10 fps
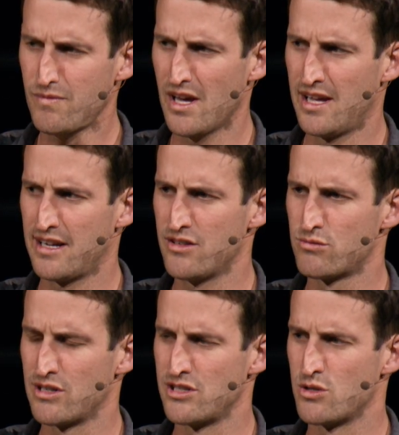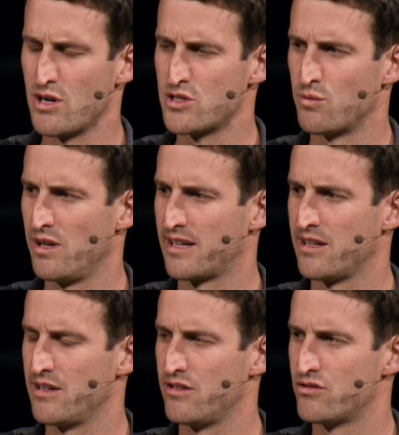think it is a rare situation where like
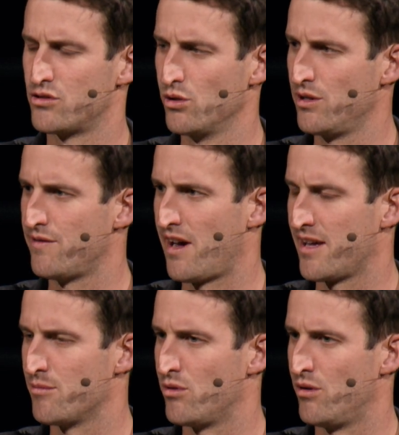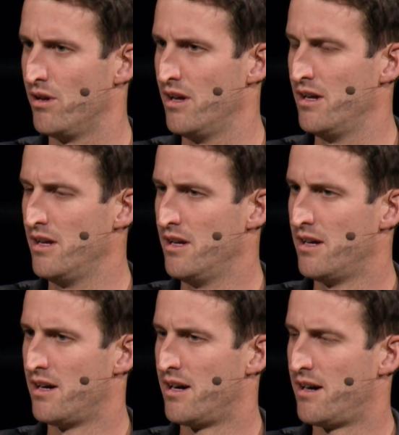it's truly valuable.
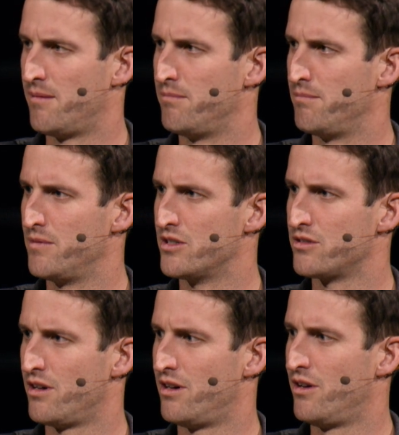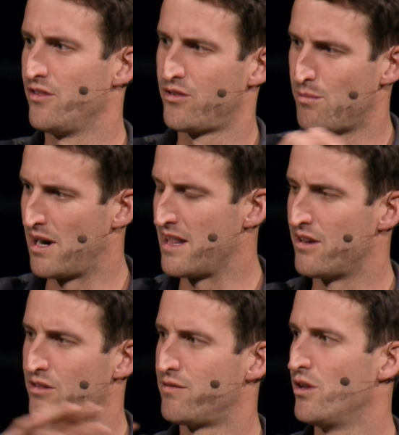There's all this money
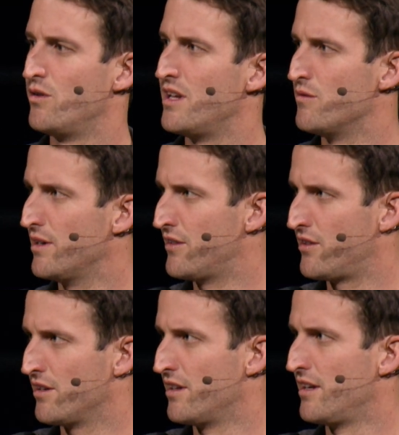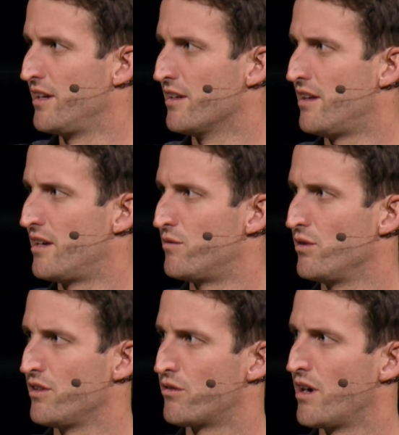that has flowed in recently. A lot of
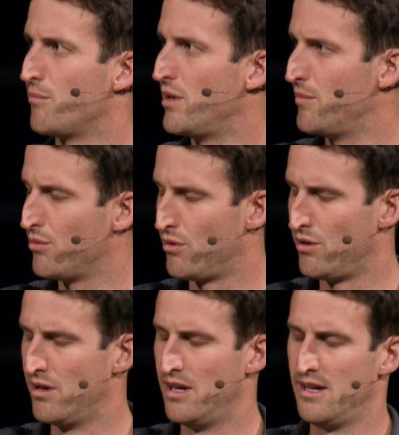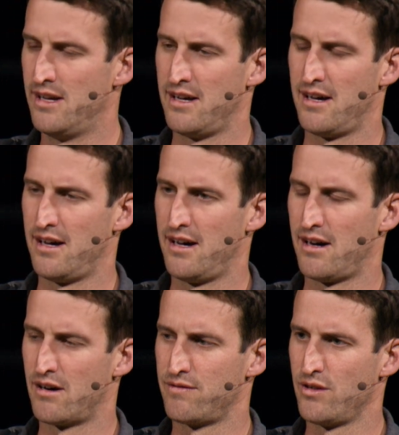really great people
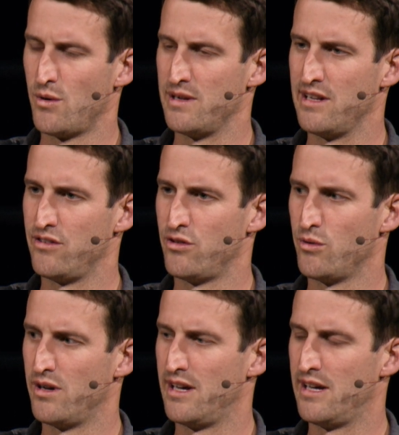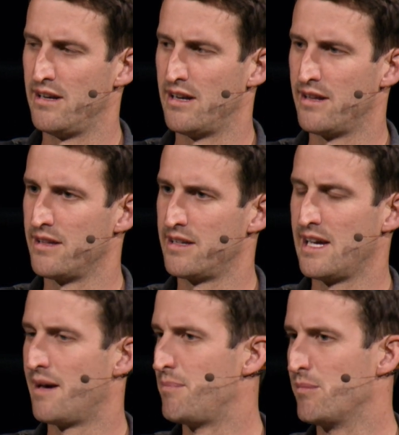are flowing into it. I think,
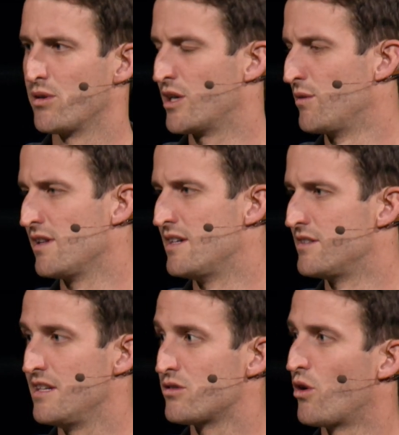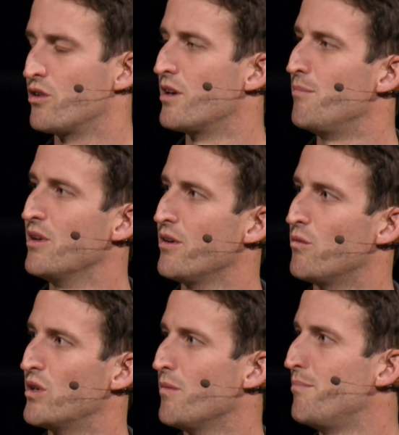yeah, people are going to realize it is harder to build
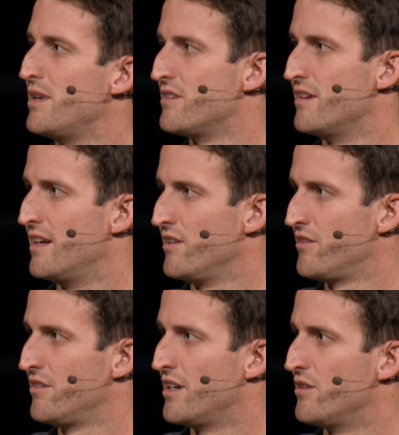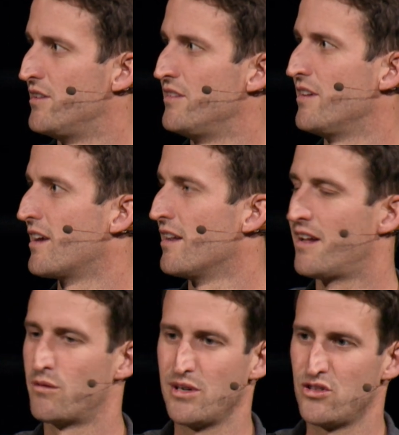a real business. It's easy to get a
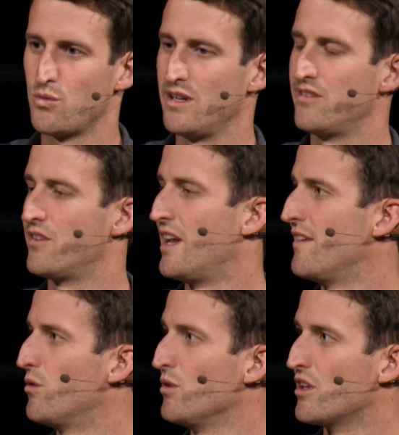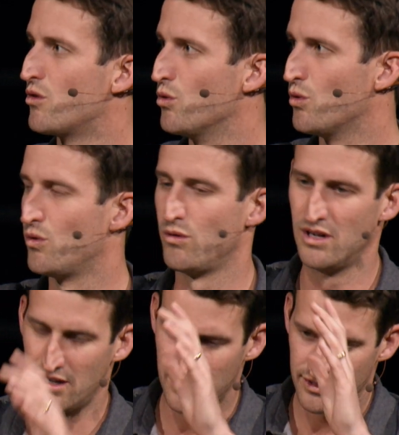lot of retweets and have a really cool
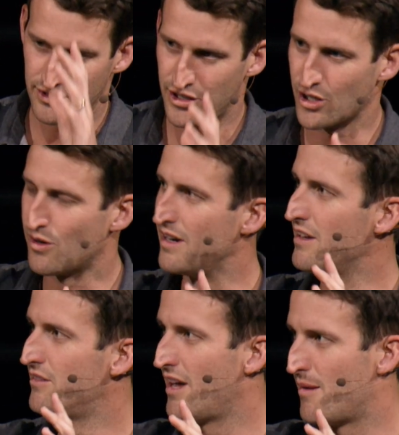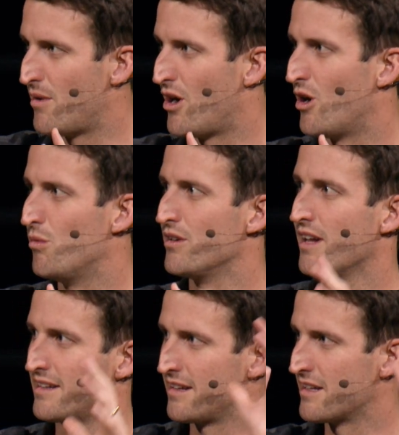curated demo, but
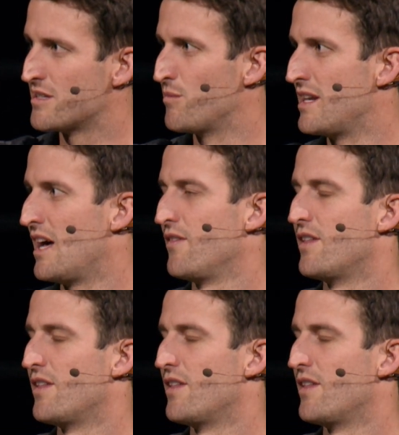like to get something out